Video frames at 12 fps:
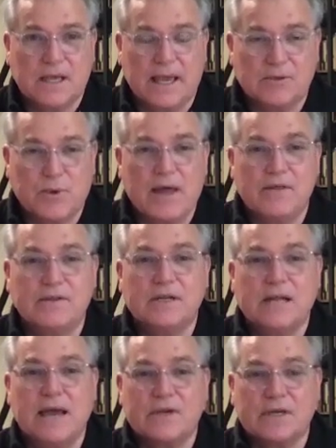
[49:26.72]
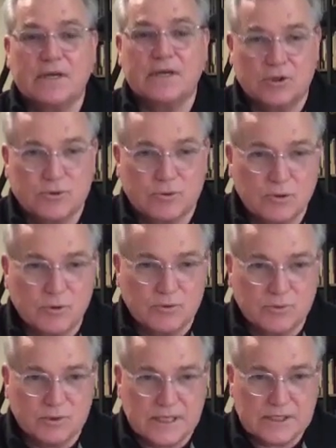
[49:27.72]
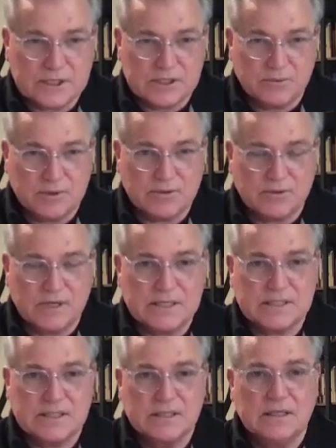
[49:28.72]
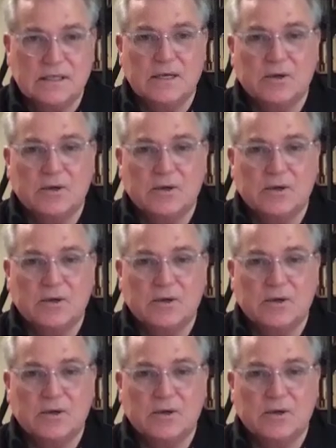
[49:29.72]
Is rather than having a controlled relationship with Christ,